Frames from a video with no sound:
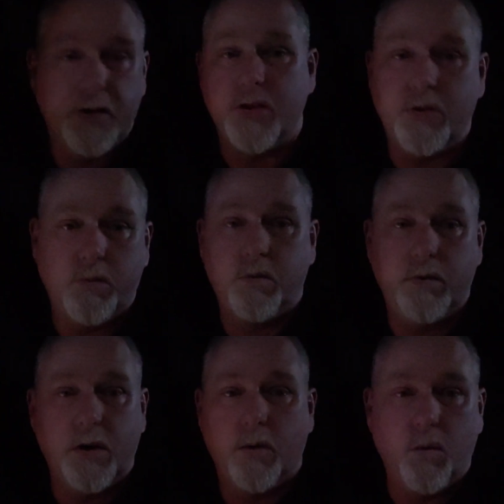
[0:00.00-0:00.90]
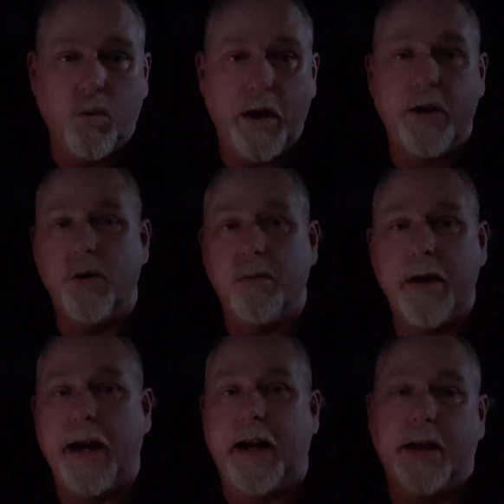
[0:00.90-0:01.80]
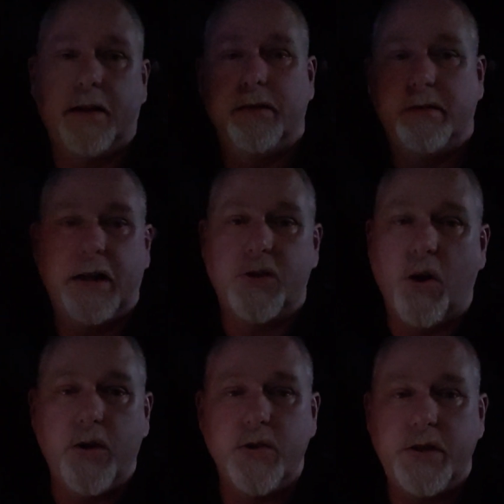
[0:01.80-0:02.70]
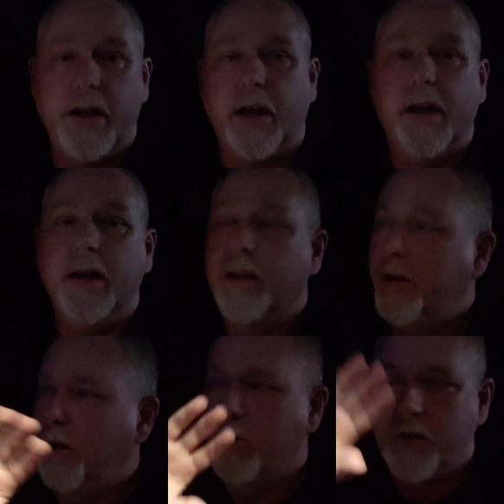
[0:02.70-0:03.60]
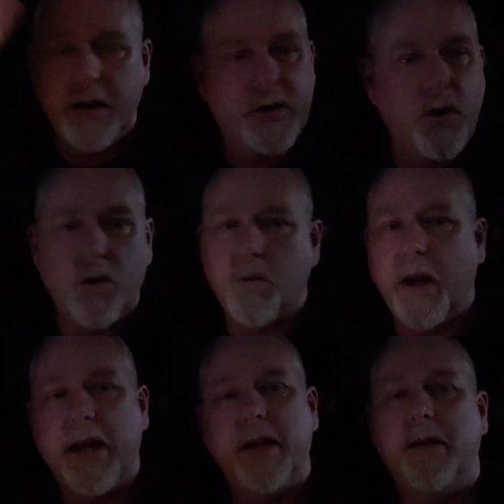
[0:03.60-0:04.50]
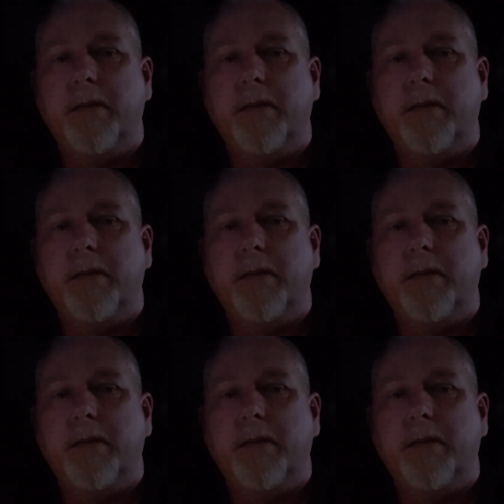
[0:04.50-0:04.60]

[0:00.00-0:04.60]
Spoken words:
This is what you'll make. That's all you see. You don't see the total rate.